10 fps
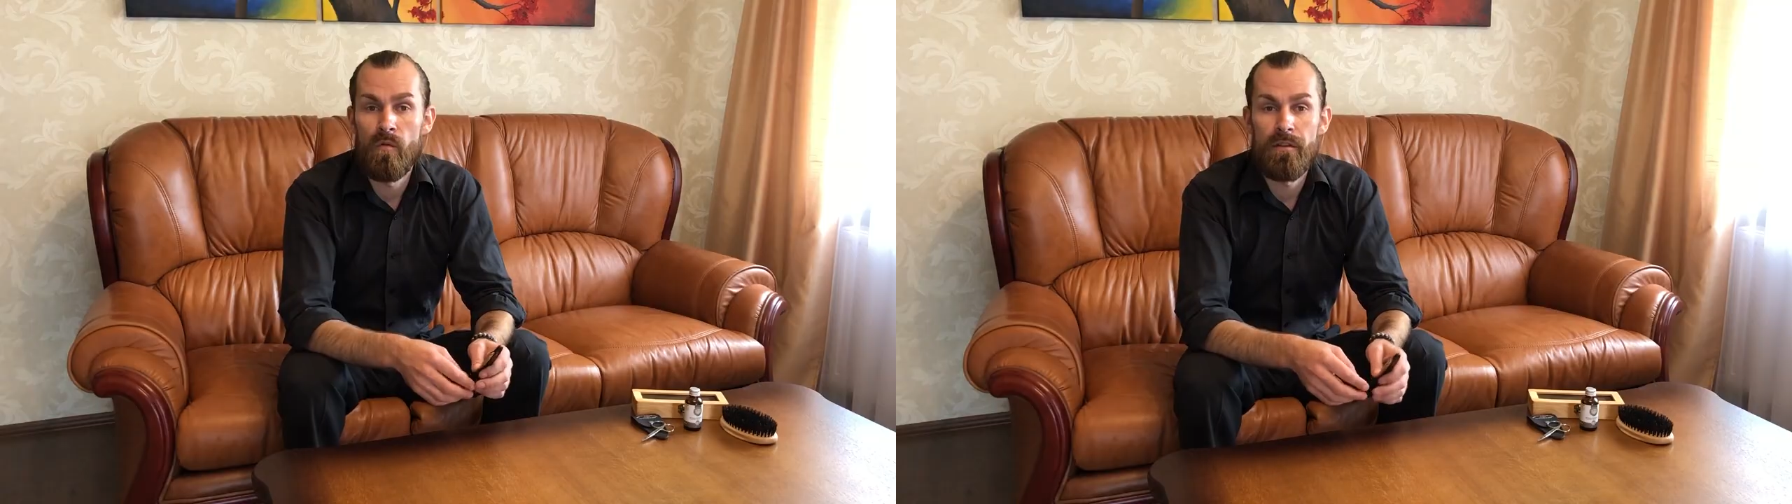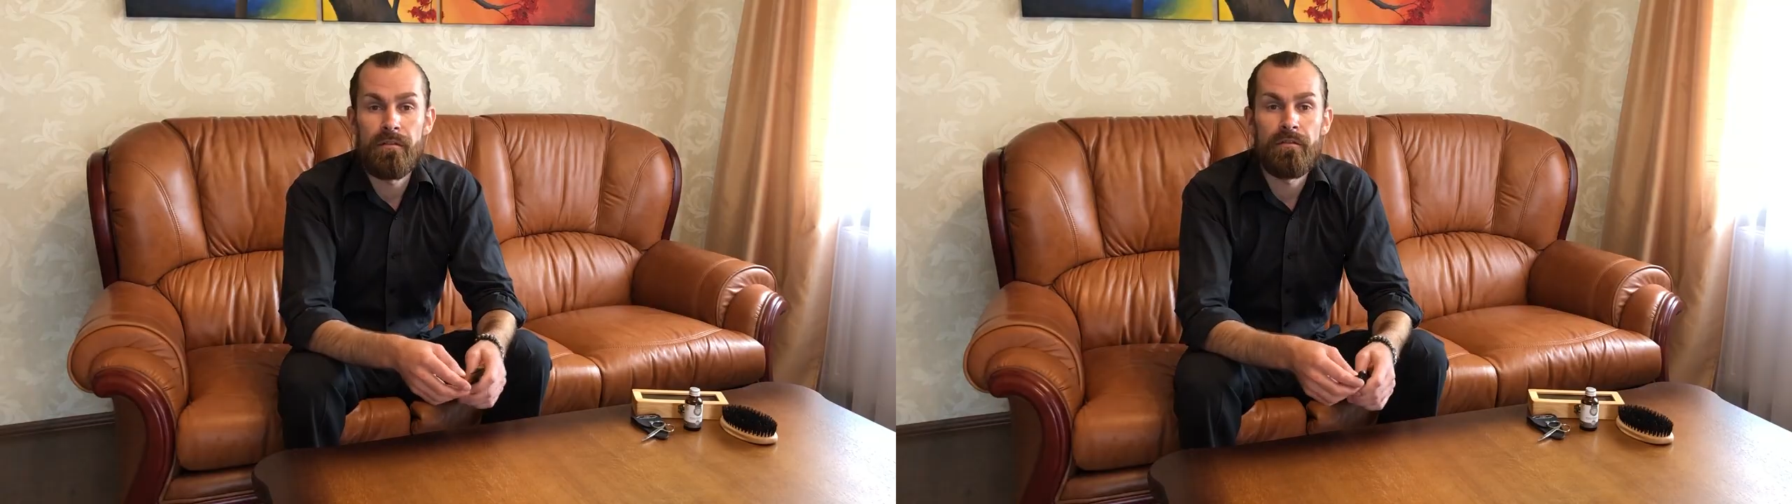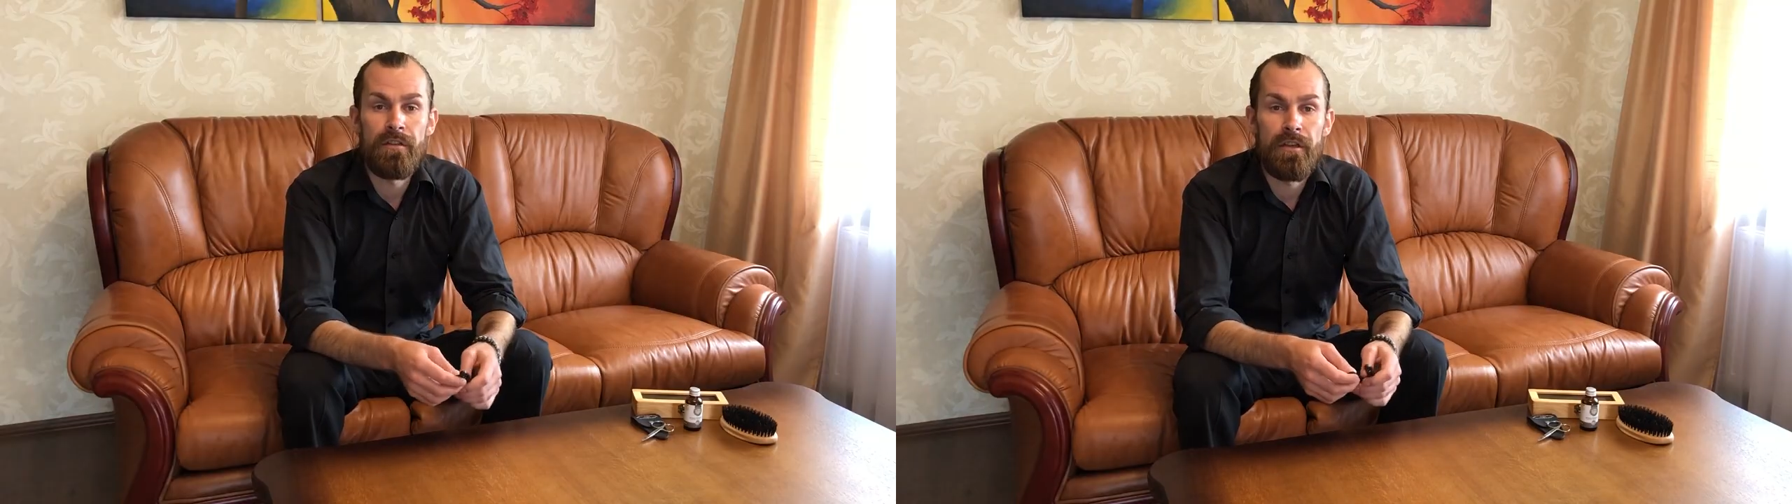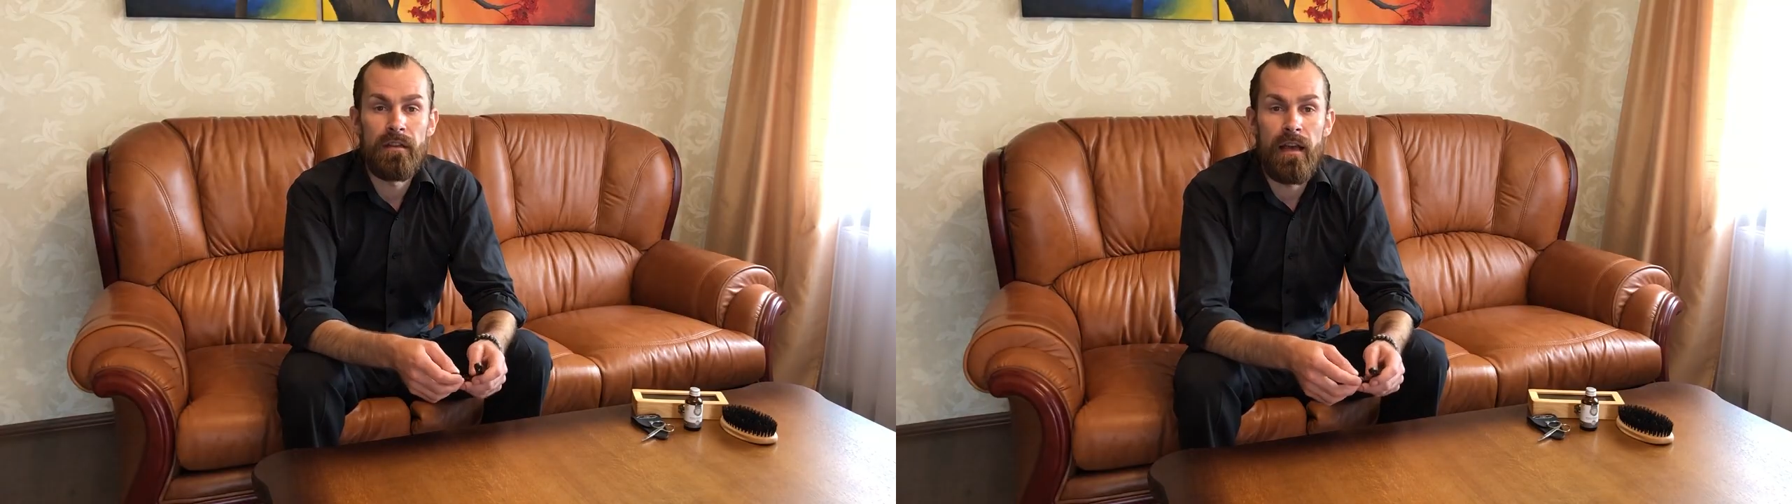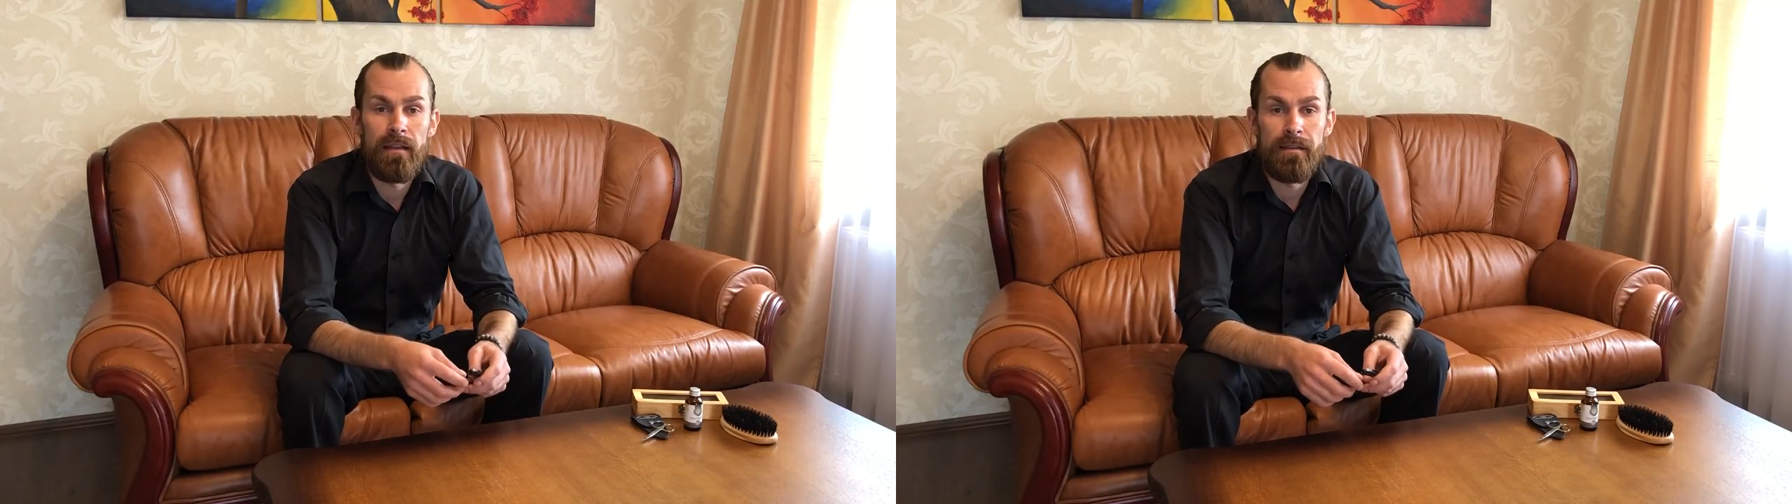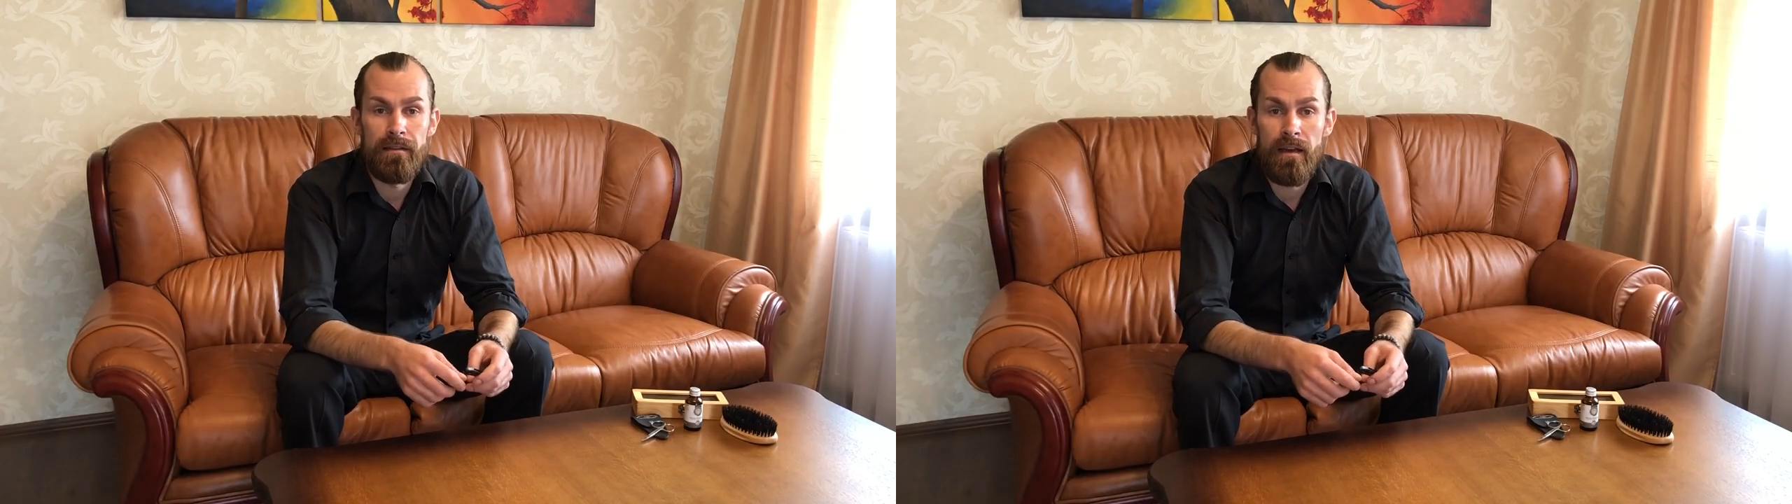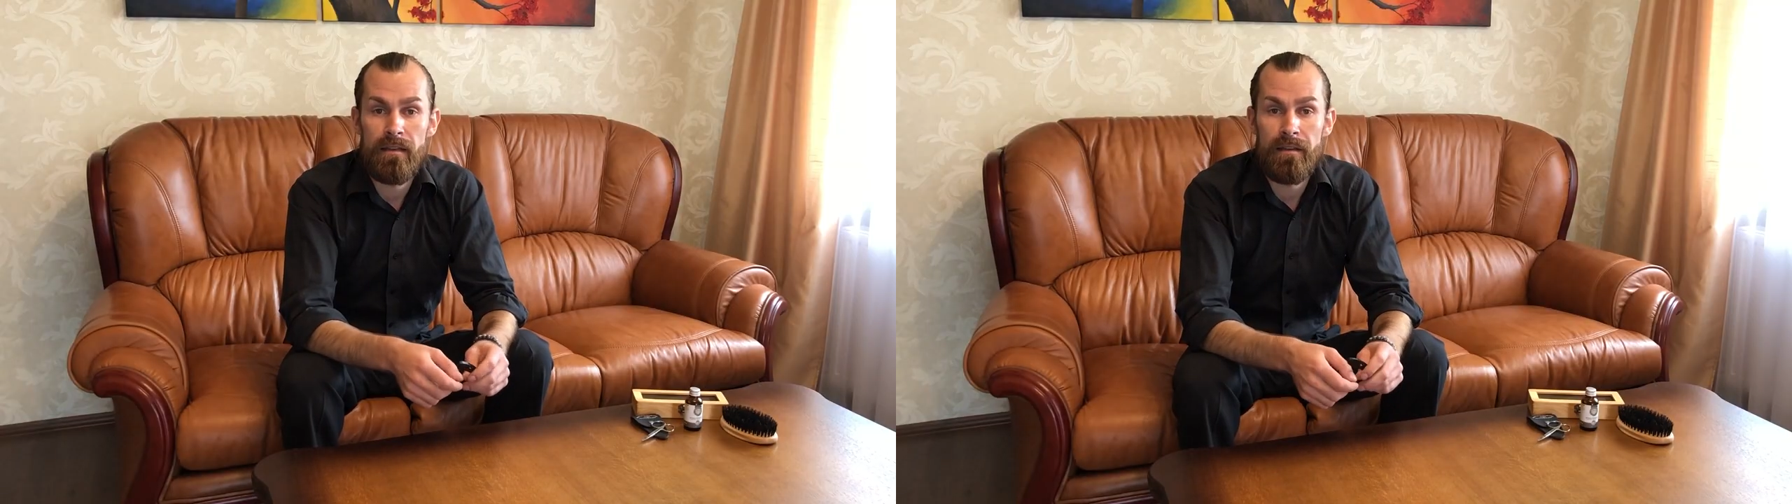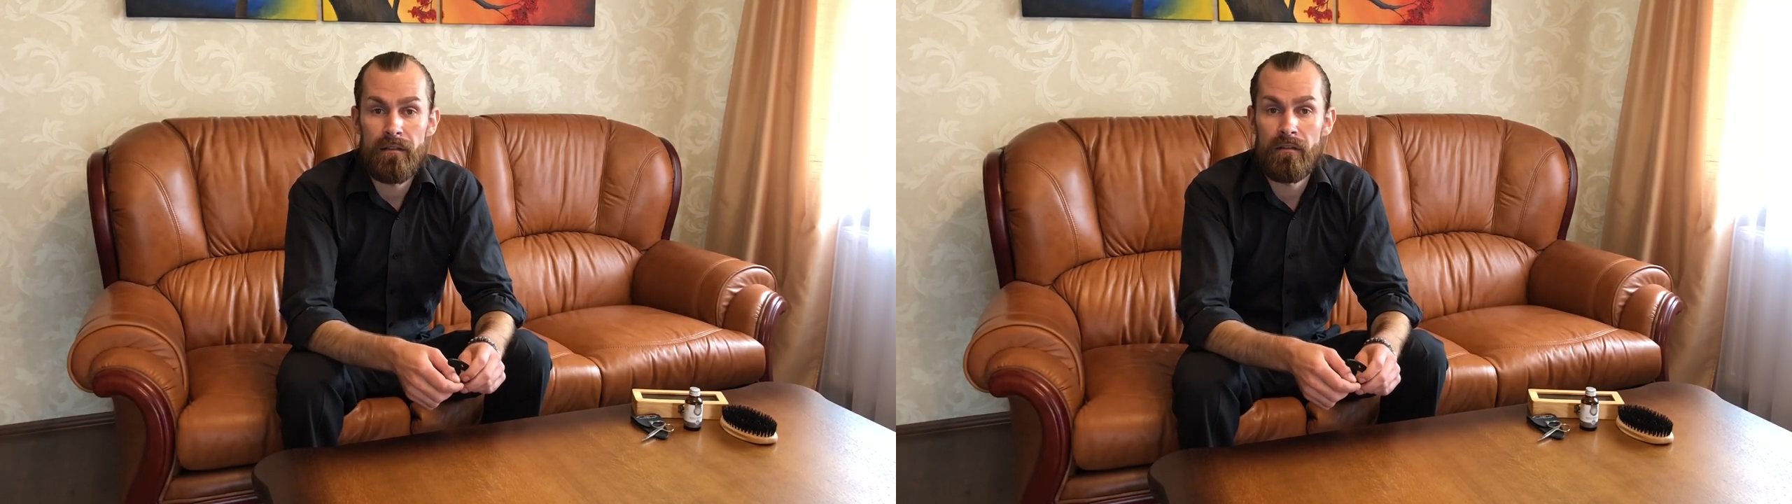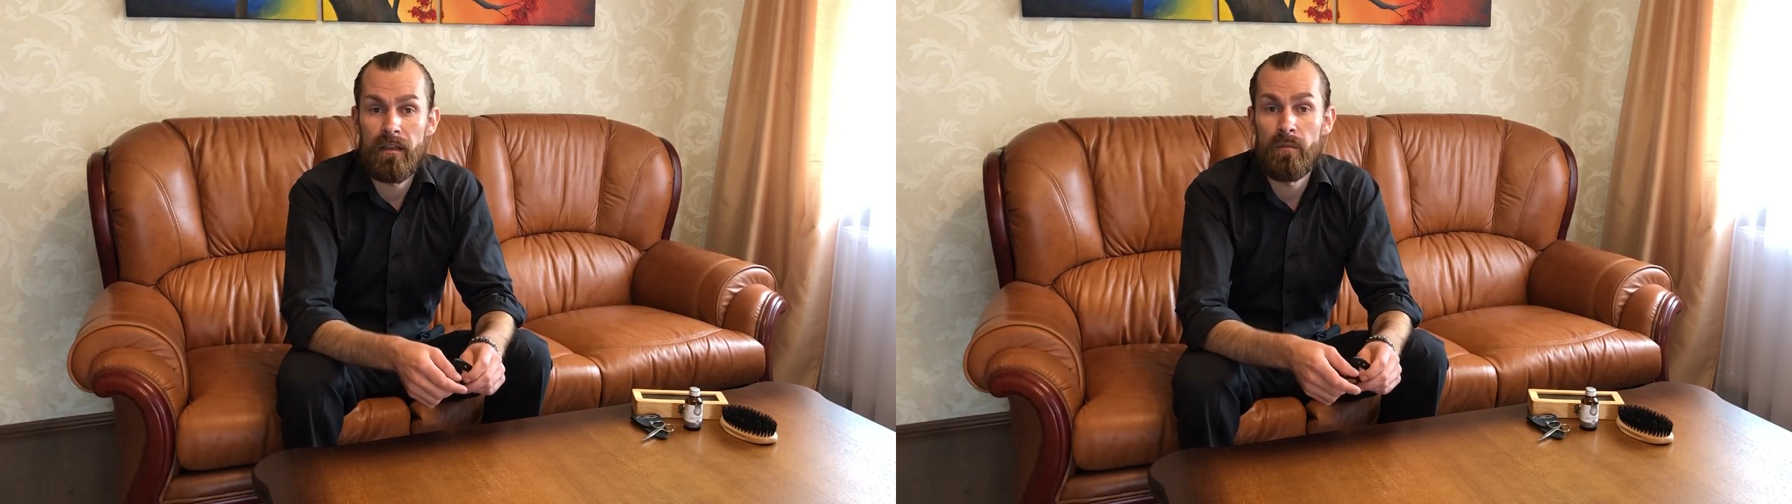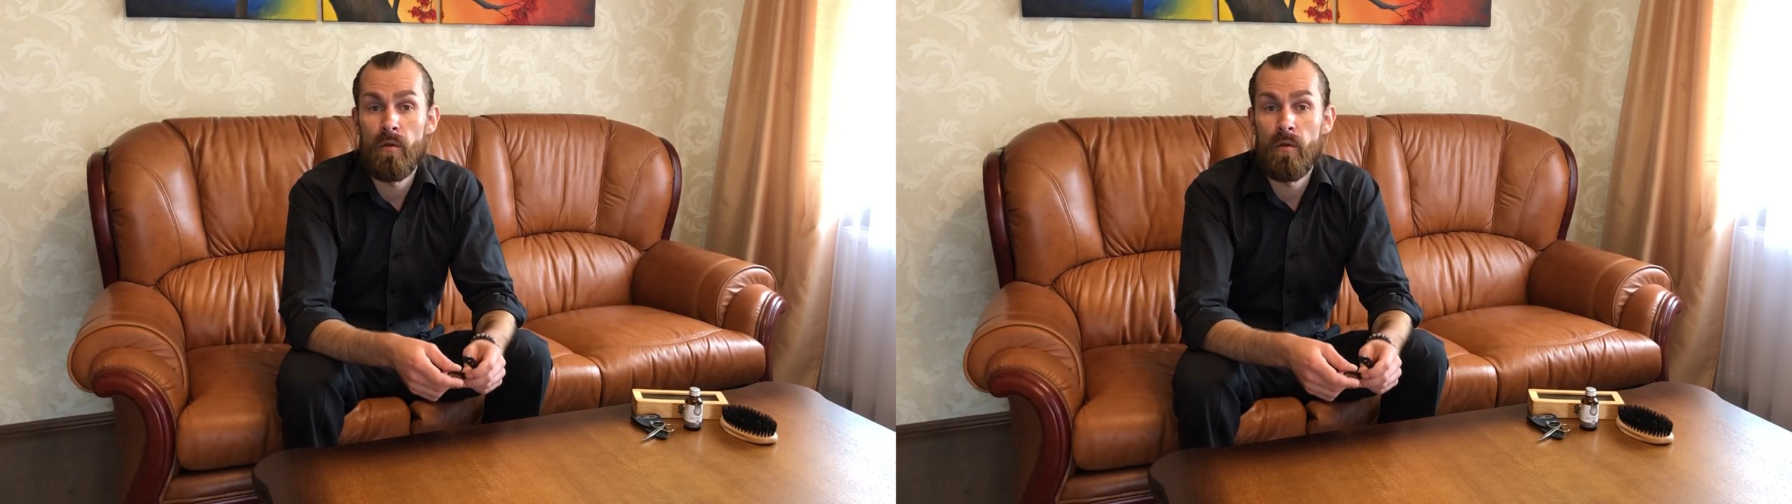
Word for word: Once your cheek lines are nice and clean,